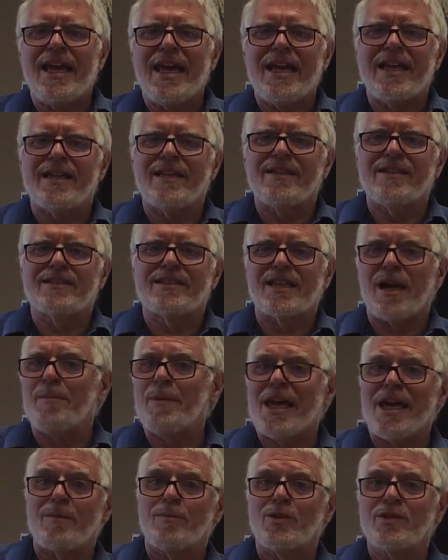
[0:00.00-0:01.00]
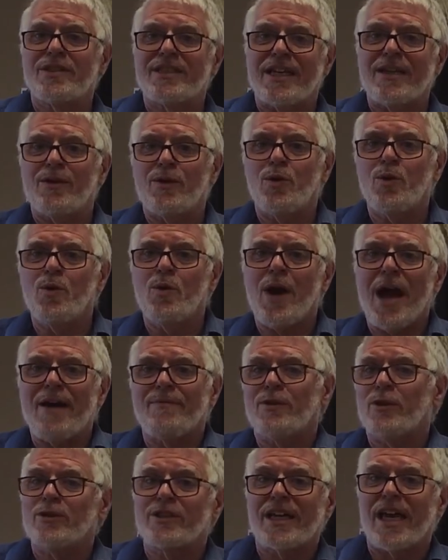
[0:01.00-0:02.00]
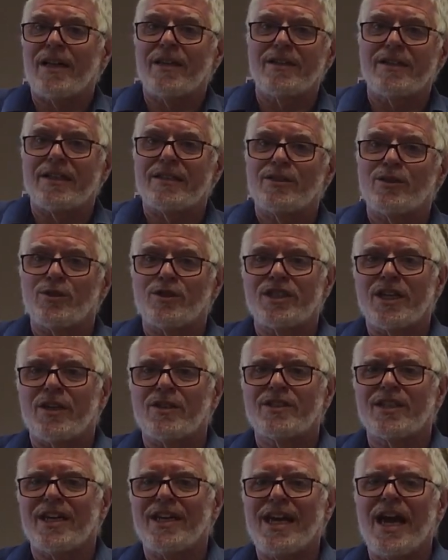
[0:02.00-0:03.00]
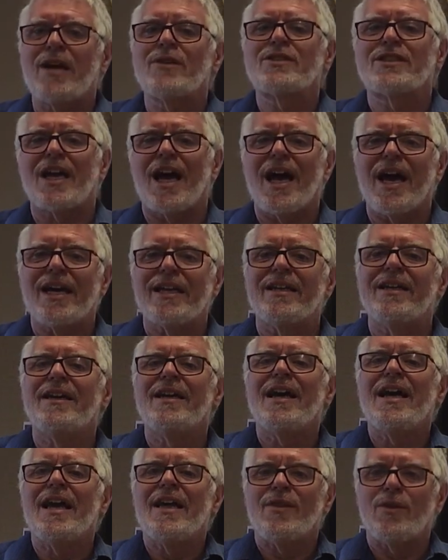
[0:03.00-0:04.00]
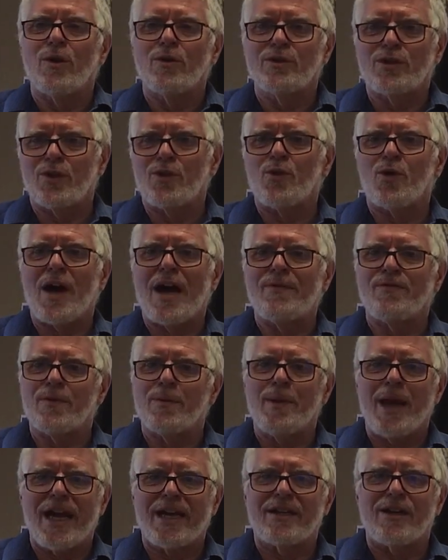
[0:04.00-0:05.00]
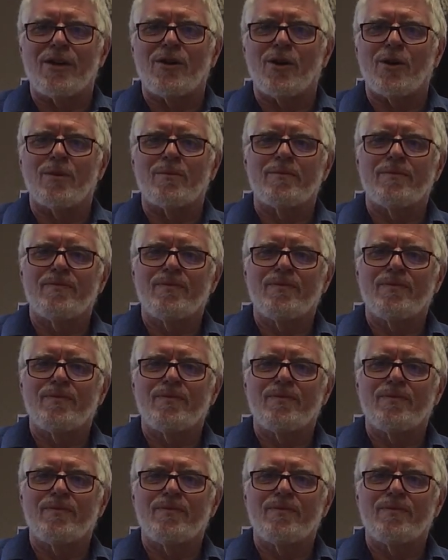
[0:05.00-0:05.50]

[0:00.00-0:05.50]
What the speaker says: In some animals who have their skeletons or shells on the outside, those are derived from ectoderm.